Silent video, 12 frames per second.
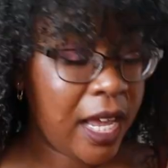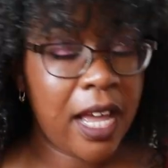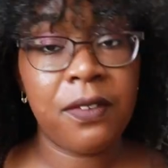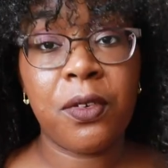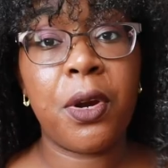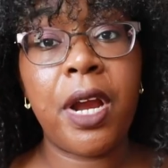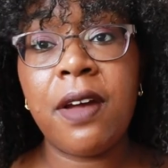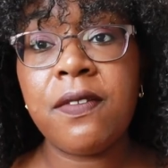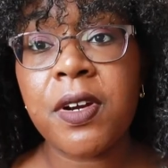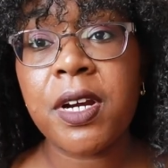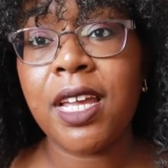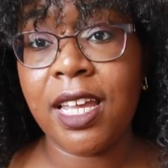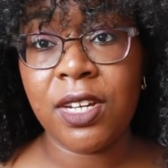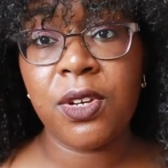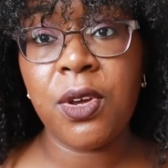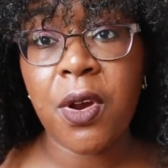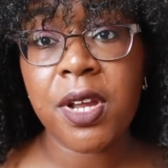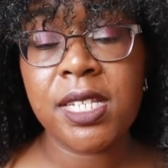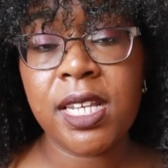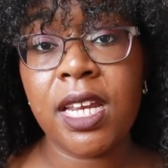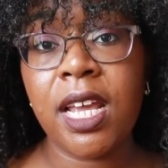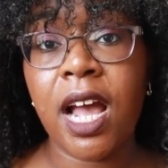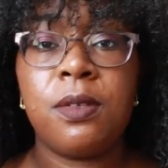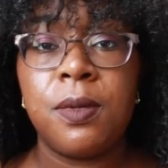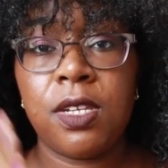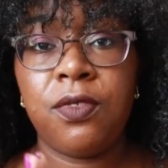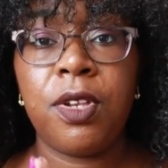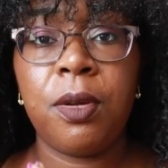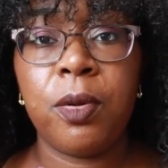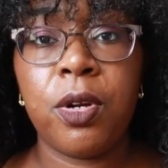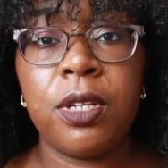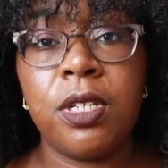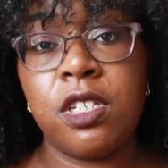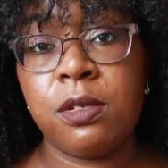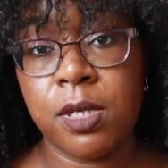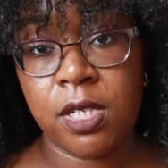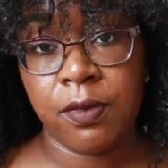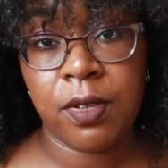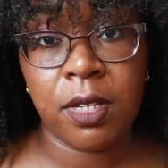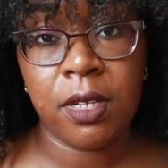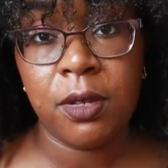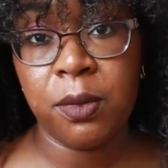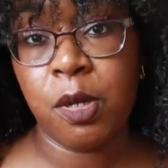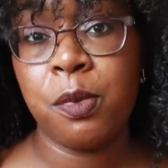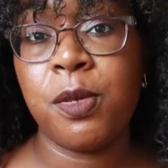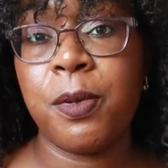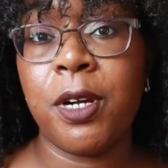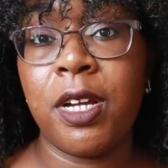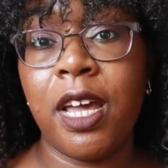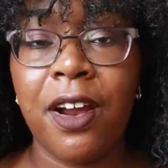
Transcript: Yeah, if you're ever in New York City, specifically Brooklyn, specifically the Williamsburg